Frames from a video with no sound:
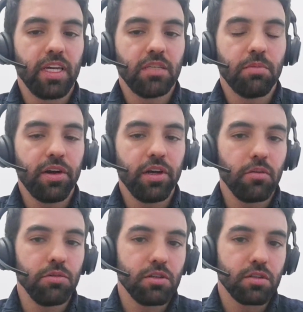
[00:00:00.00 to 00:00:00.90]
it's very
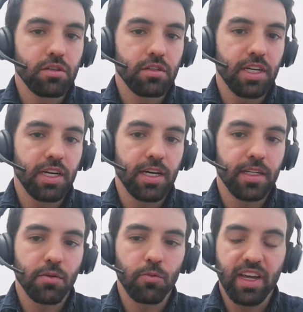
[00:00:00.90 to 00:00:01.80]
obvious
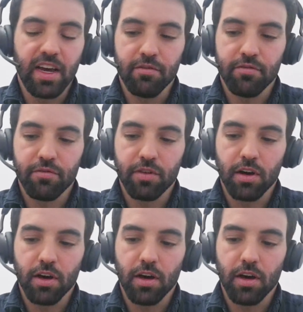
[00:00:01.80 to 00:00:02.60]
that we have